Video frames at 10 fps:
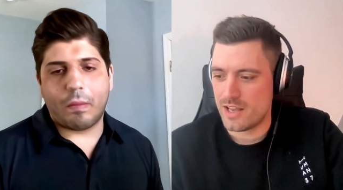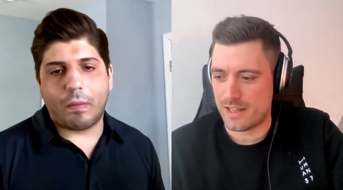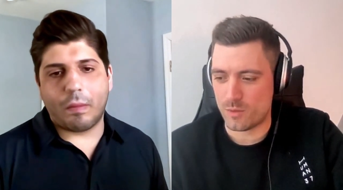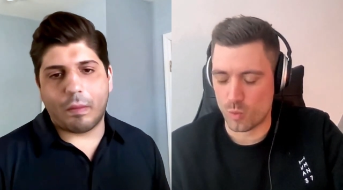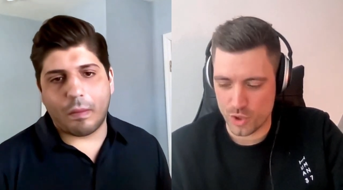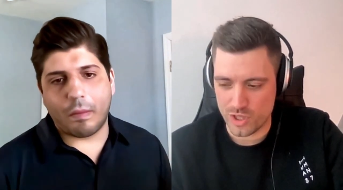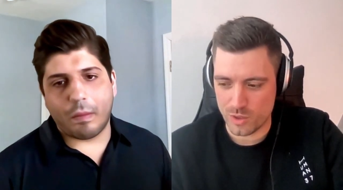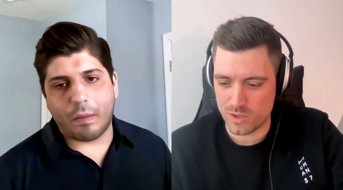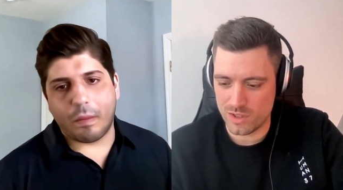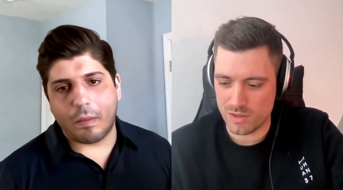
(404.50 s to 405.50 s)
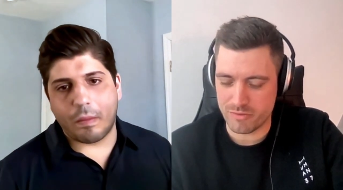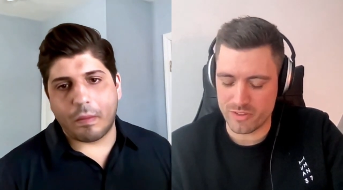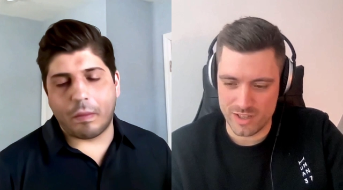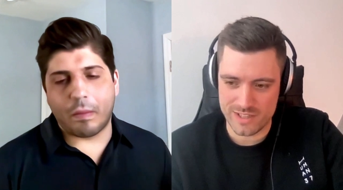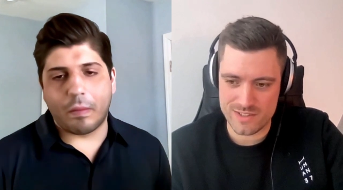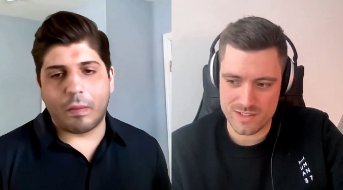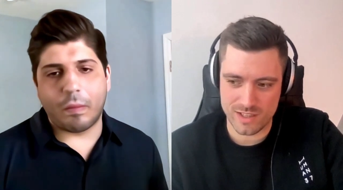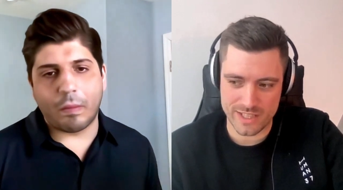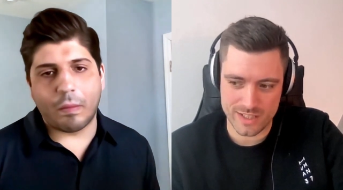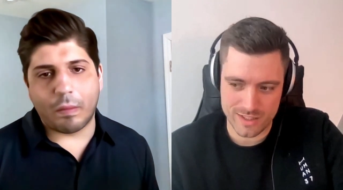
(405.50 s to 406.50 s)
Speaker 1: and working with a lot of clients,
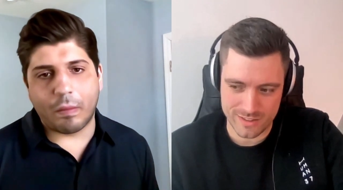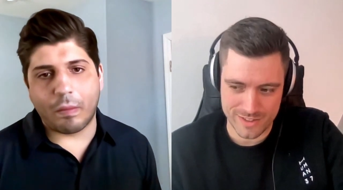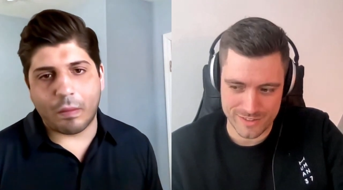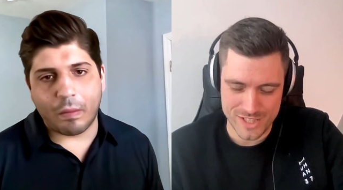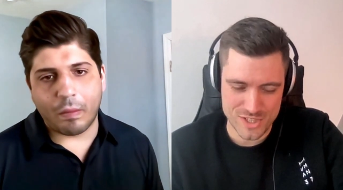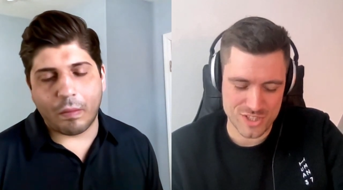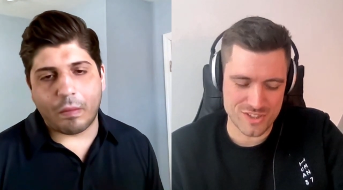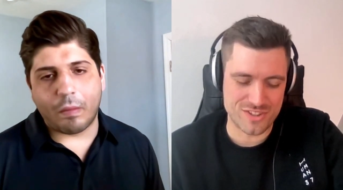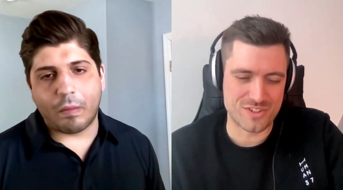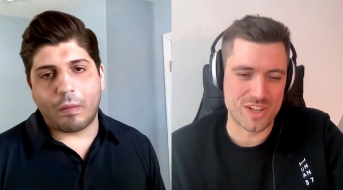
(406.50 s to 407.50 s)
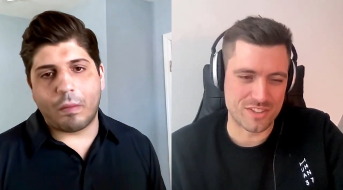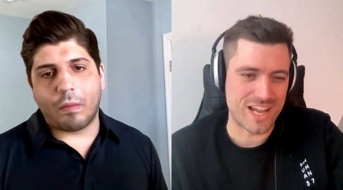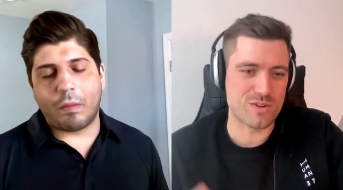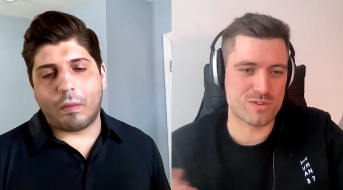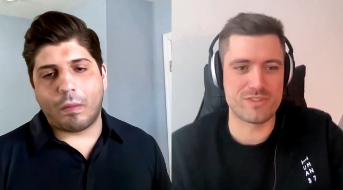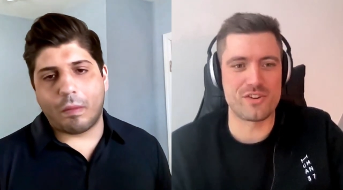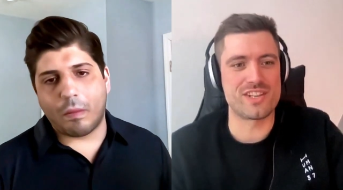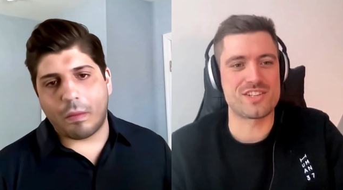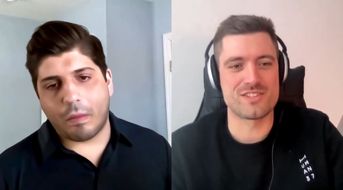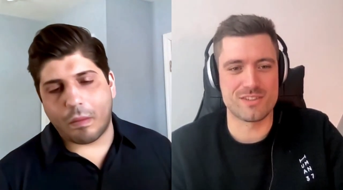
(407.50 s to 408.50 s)
like there's a, a thousand
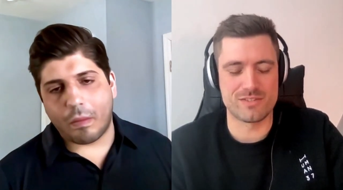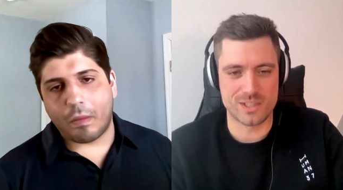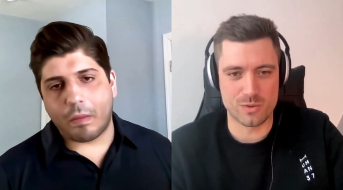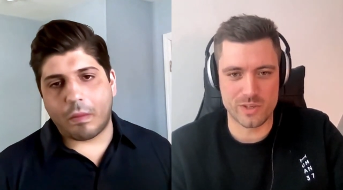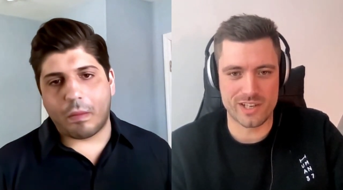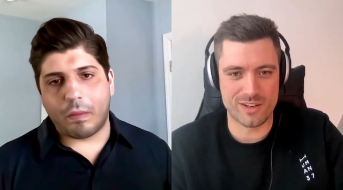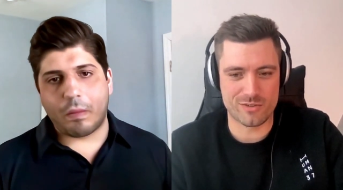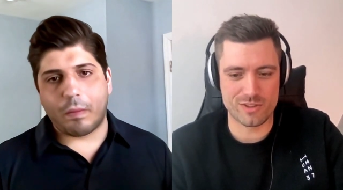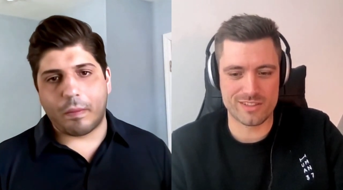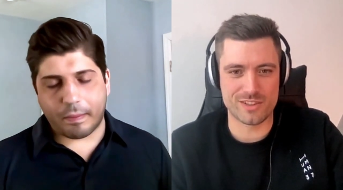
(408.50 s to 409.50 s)
variations of data warehouse, right?